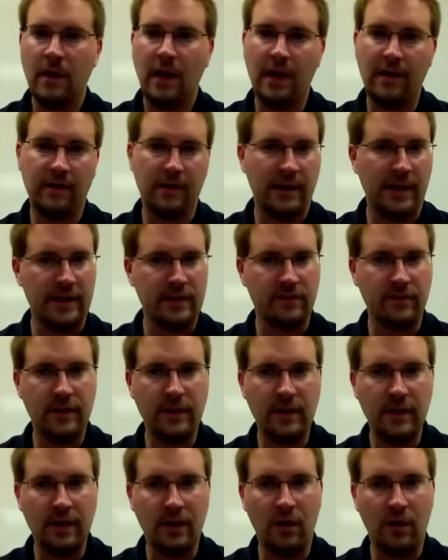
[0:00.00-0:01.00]
in the last
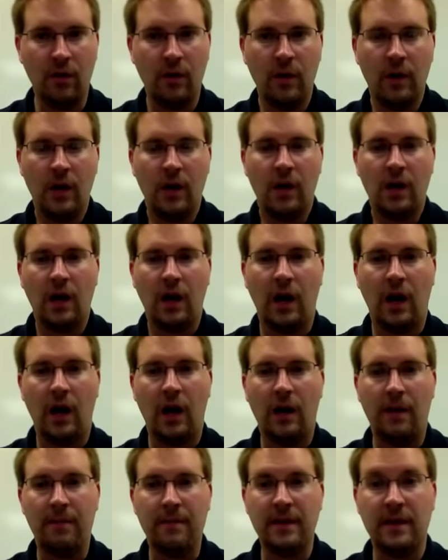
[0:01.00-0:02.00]
video
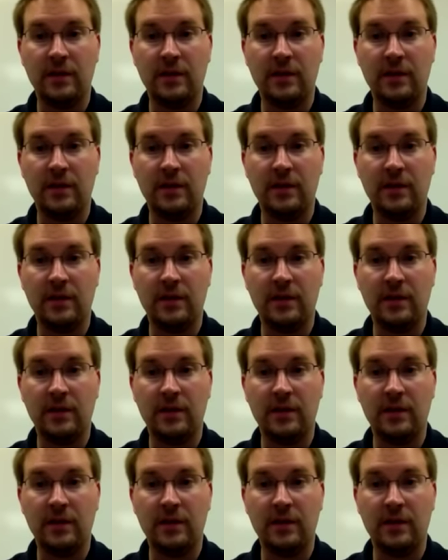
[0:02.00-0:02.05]
um,